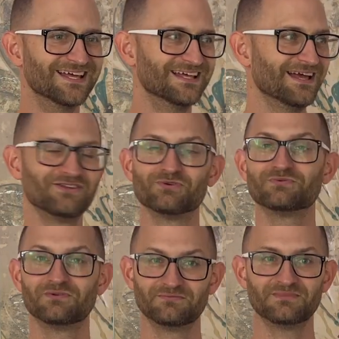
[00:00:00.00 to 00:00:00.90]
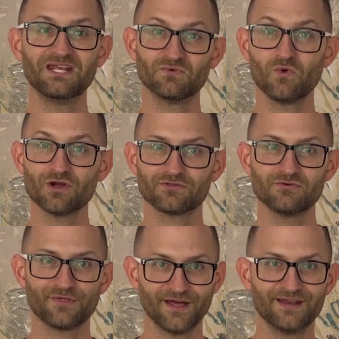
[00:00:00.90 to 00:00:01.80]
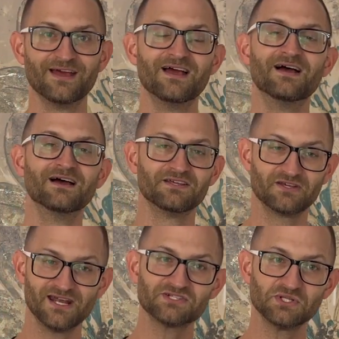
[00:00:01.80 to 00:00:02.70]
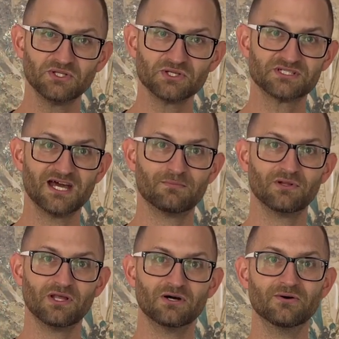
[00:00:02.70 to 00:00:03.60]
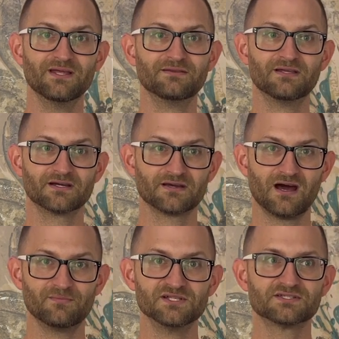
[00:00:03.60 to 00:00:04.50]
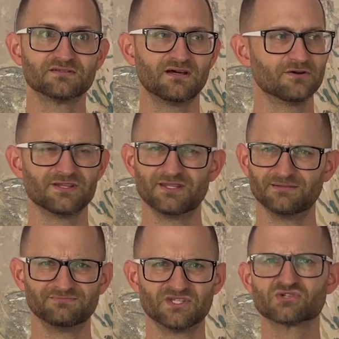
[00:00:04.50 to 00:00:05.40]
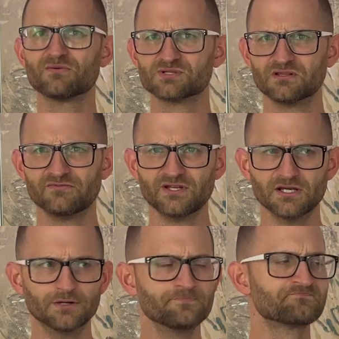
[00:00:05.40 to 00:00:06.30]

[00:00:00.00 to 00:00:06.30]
and you need to work through that, you can actually look down below in the comments or in the description of the video.